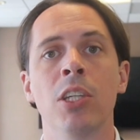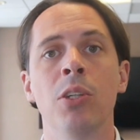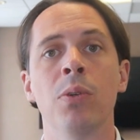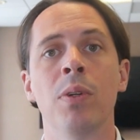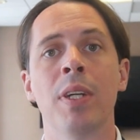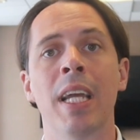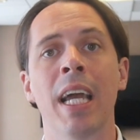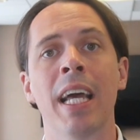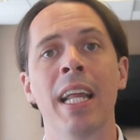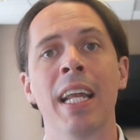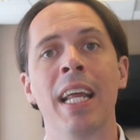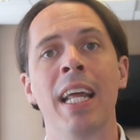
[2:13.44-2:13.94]
you
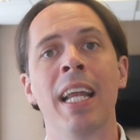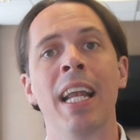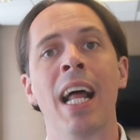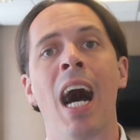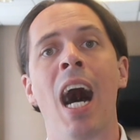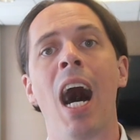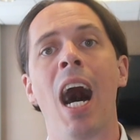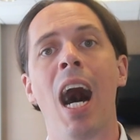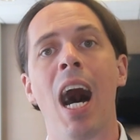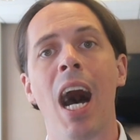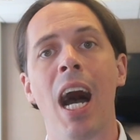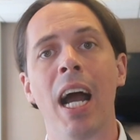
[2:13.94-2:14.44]
get a
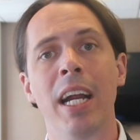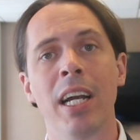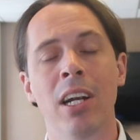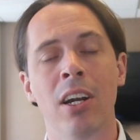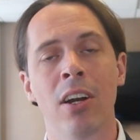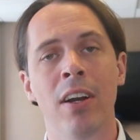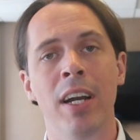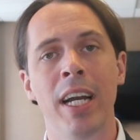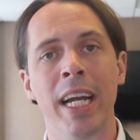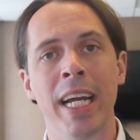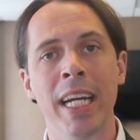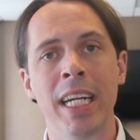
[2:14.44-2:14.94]

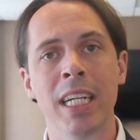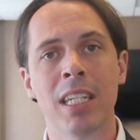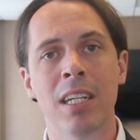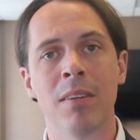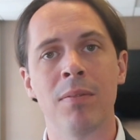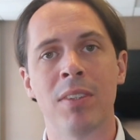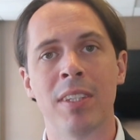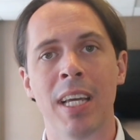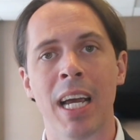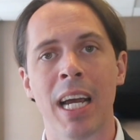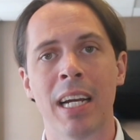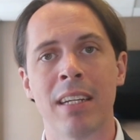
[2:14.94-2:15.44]
higher
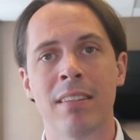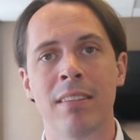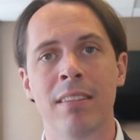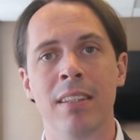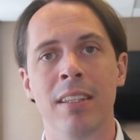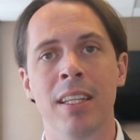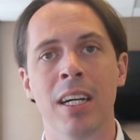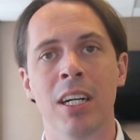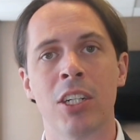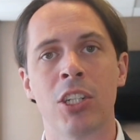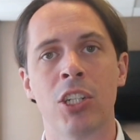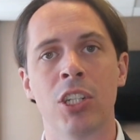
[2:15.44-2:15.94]
income tax
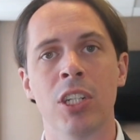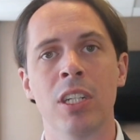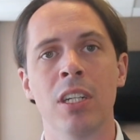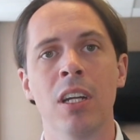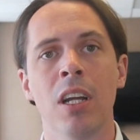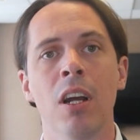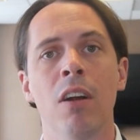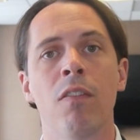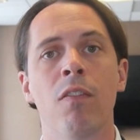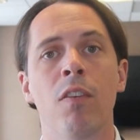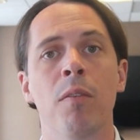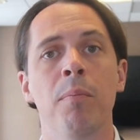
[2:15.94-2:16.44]
deduction
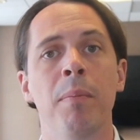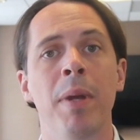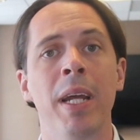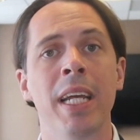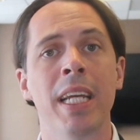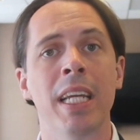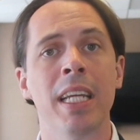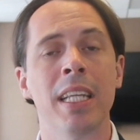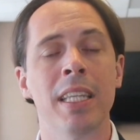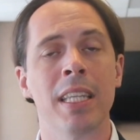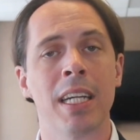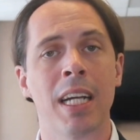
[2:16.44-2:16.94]
for
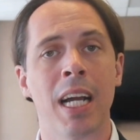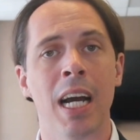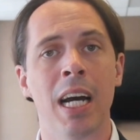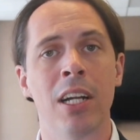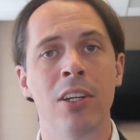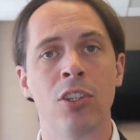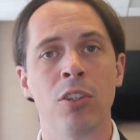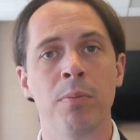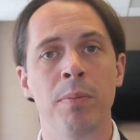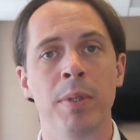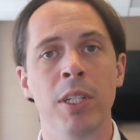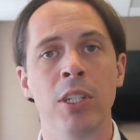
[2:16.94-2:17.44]
making the
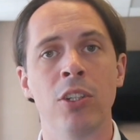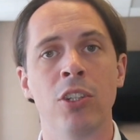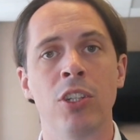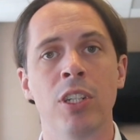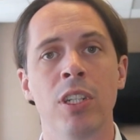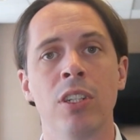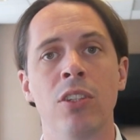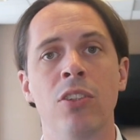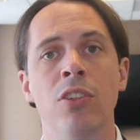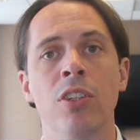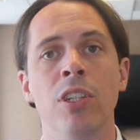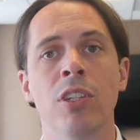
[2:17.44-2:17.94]

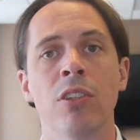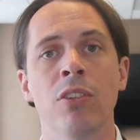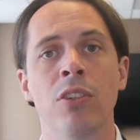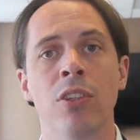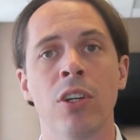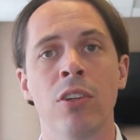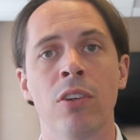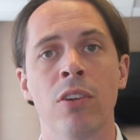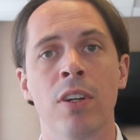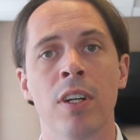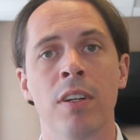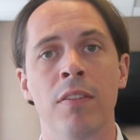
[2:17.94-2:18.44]
contribution to your
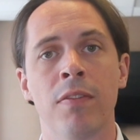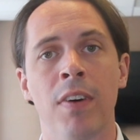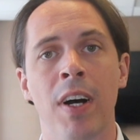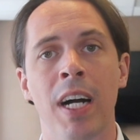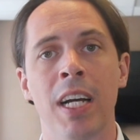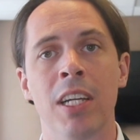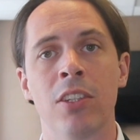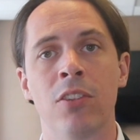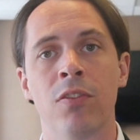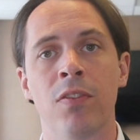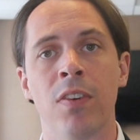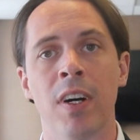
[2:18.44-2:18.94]

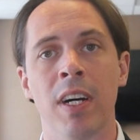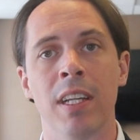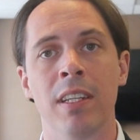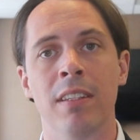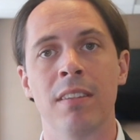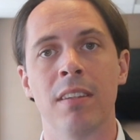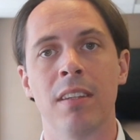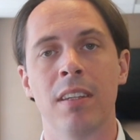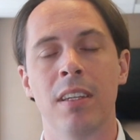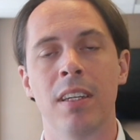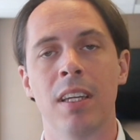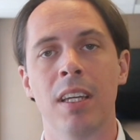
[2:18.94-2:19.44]
donor-advised
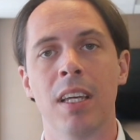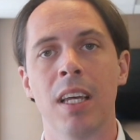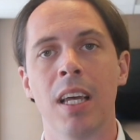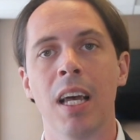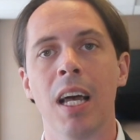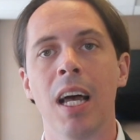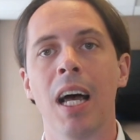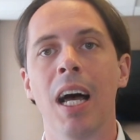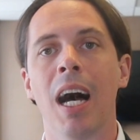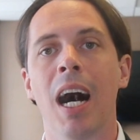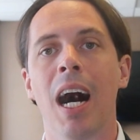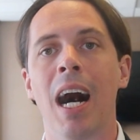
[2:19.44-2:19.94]
fund.
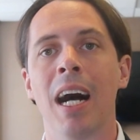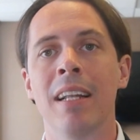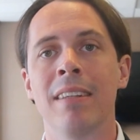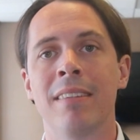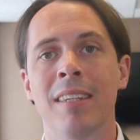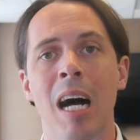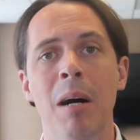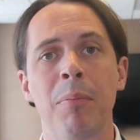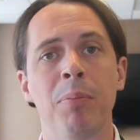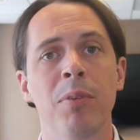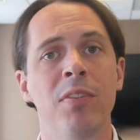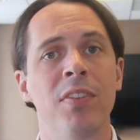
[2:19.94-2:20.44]
On
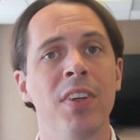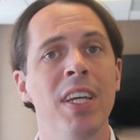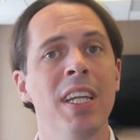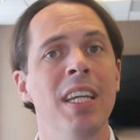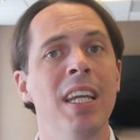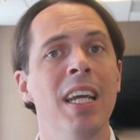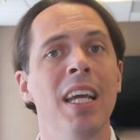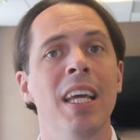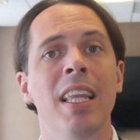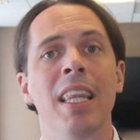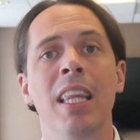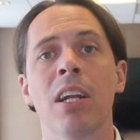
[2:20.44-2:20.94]
top of it,
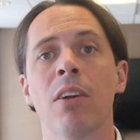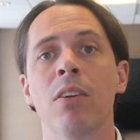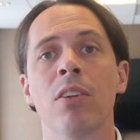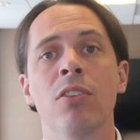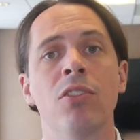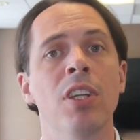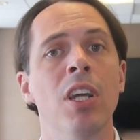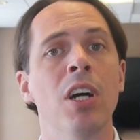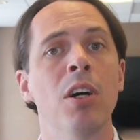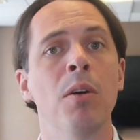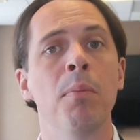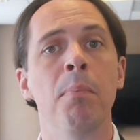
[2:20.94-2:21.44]
there
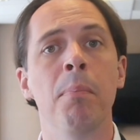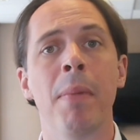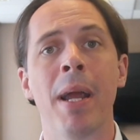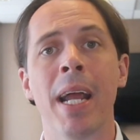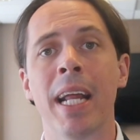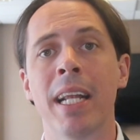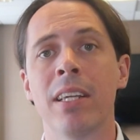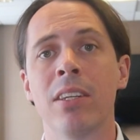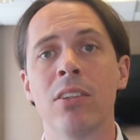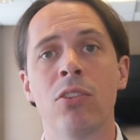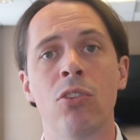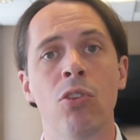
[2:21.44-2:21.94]
is no
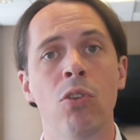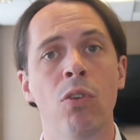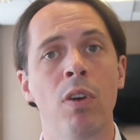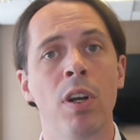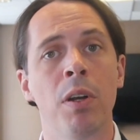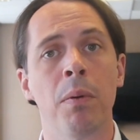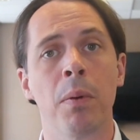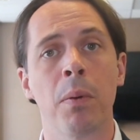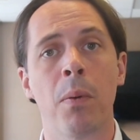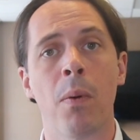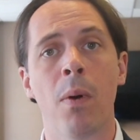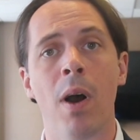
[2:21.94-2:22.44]

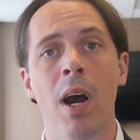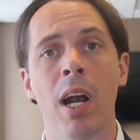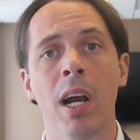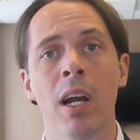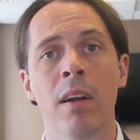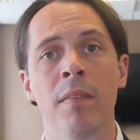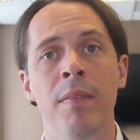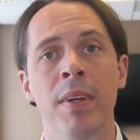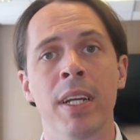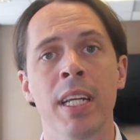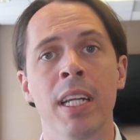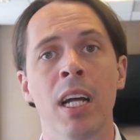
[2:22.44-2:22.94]
mandatory
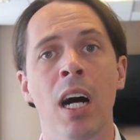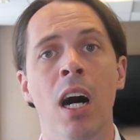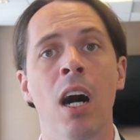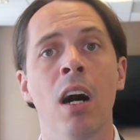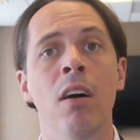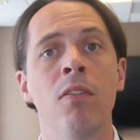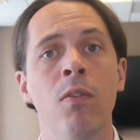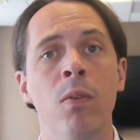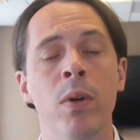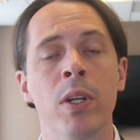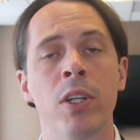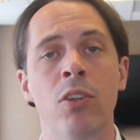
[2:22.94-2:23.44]
requirement
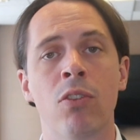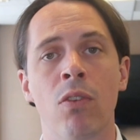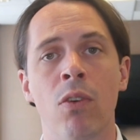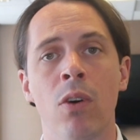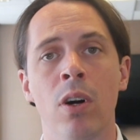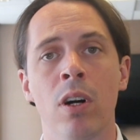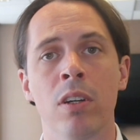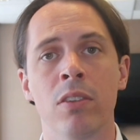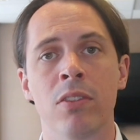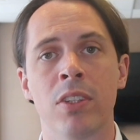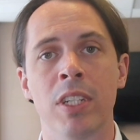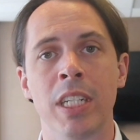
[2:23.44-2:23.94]
of
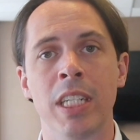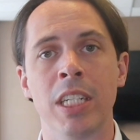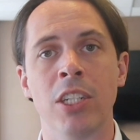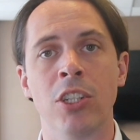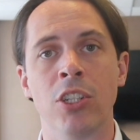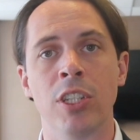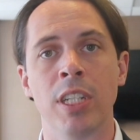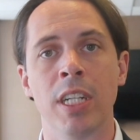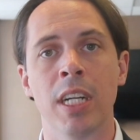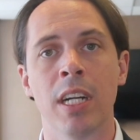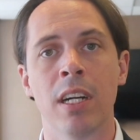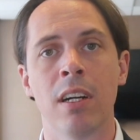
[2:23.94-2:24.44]
withdrawals
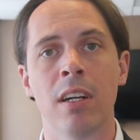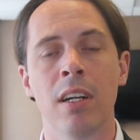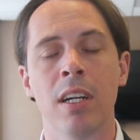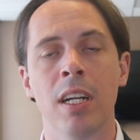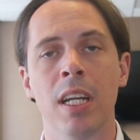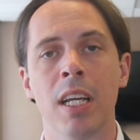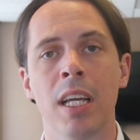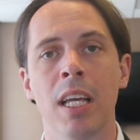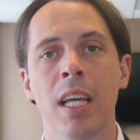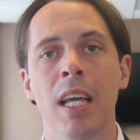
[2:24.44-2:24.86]
each year,